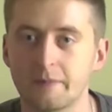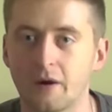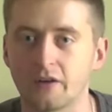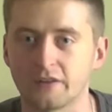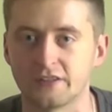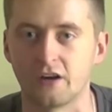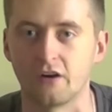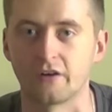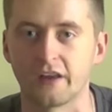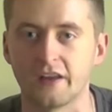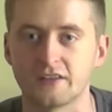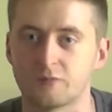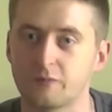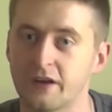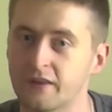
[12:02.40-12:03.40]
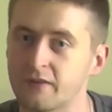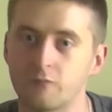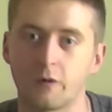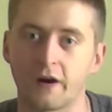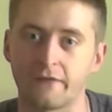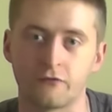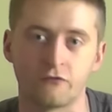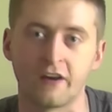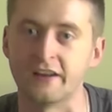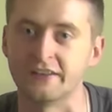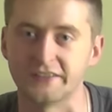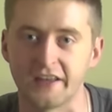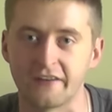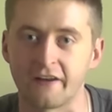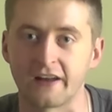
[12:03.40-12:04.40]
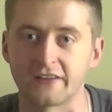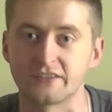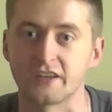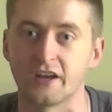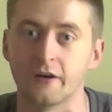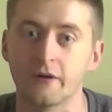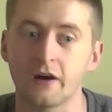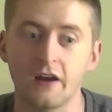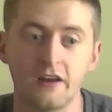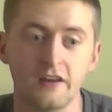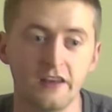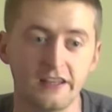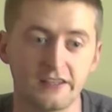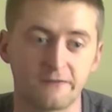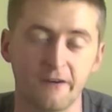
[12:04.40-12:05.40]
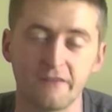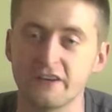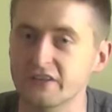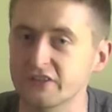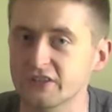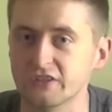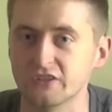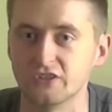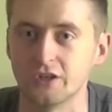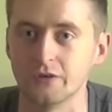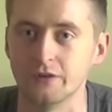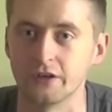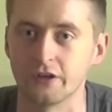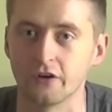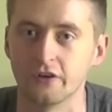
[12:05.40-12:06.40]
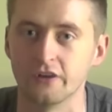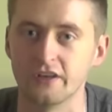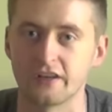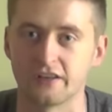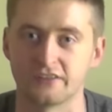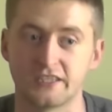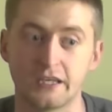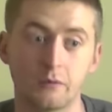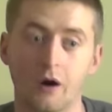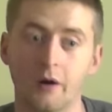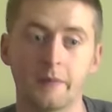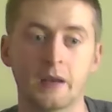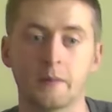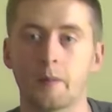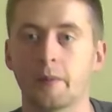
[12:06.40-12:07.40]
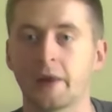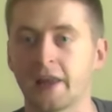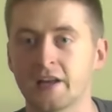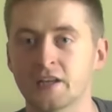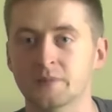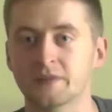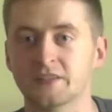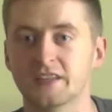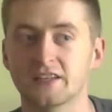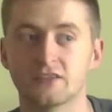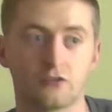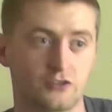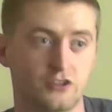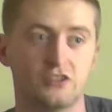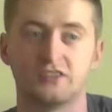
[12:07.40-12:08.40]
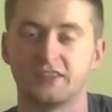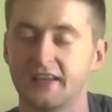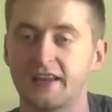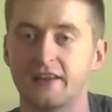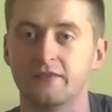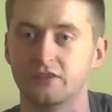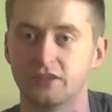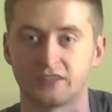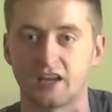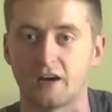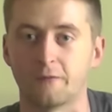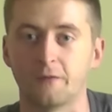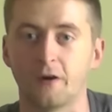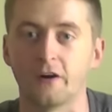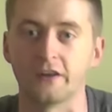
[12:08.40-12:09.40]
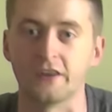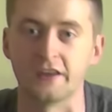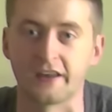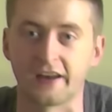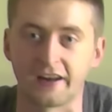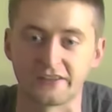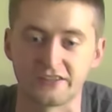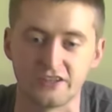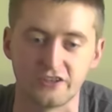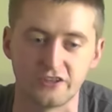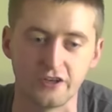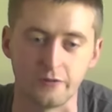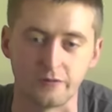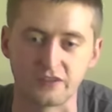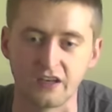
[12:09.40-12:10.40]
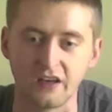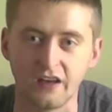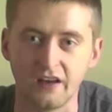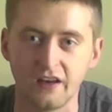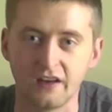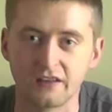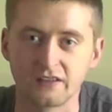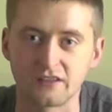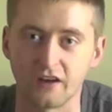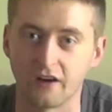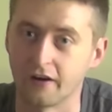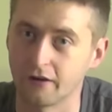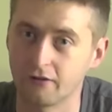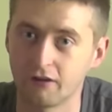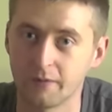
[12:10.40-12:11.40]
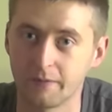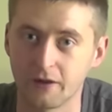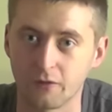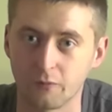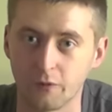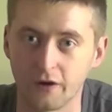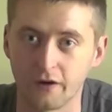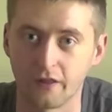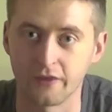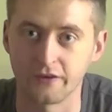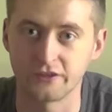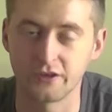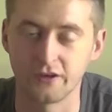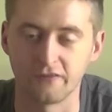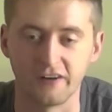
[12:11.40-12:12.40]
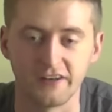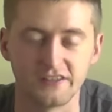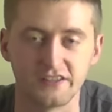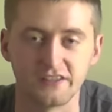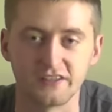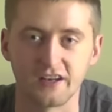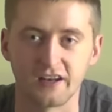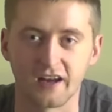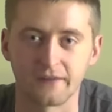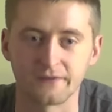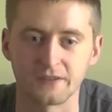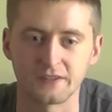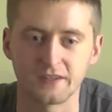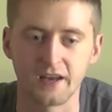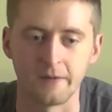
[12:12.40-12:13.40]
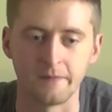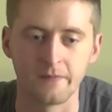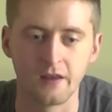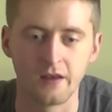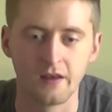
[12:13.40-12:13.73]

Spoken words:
marked targets with whatever range they're at, so it's very easy to tune your gun. You can see what a minimum engagement is, or just see just how far you can actually shoot. So incredibly good work on the shooting range this year, I have to say.